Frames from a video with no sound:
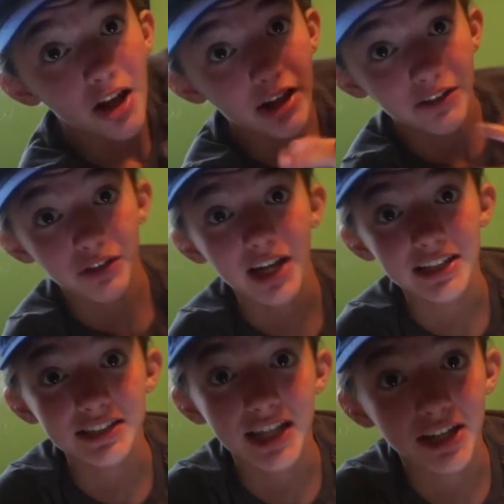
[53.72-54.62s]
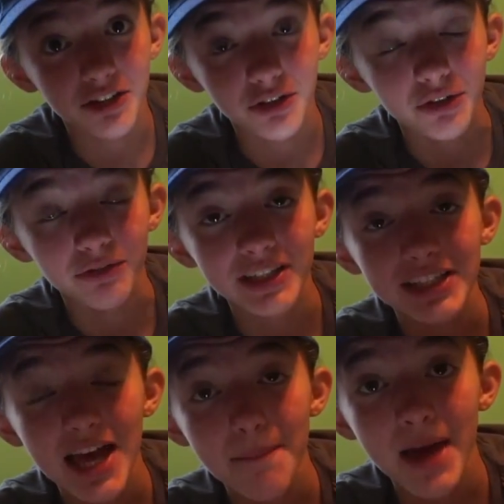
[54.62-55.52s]
I'll give you guys a second or two to read
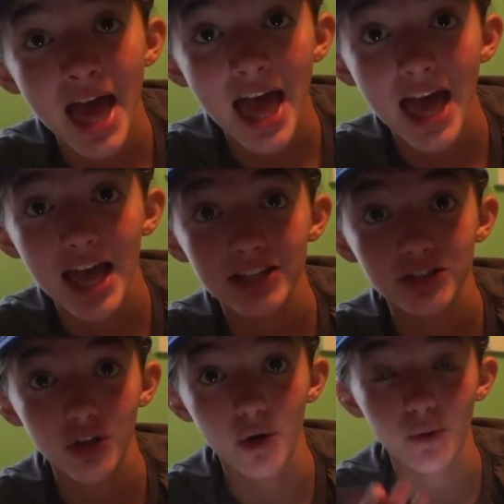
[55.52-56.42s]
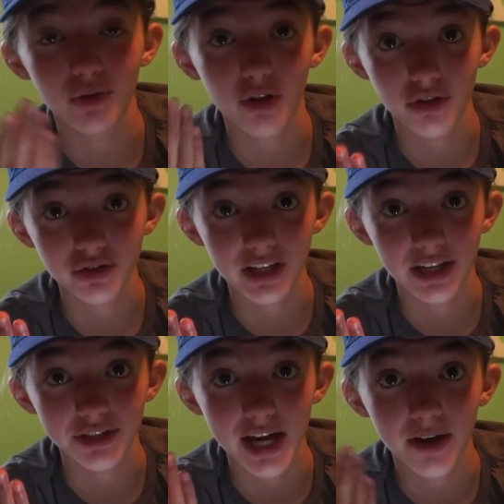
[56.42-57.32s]
them, so they'll also
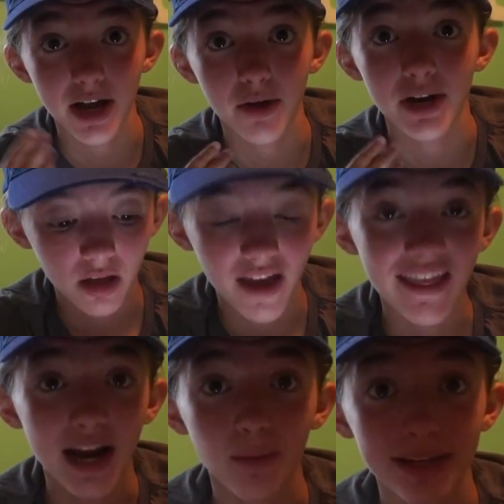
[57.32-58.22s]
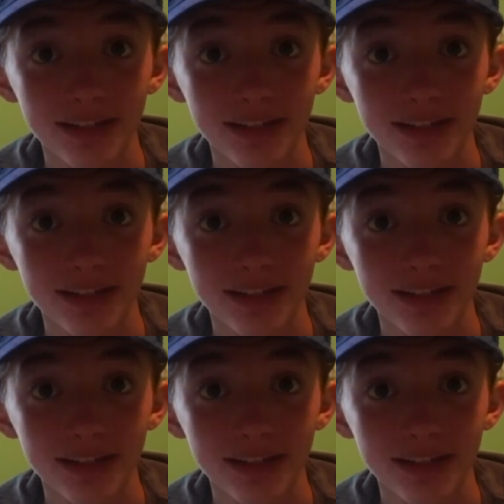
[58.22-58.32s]
get a shout out, and then I will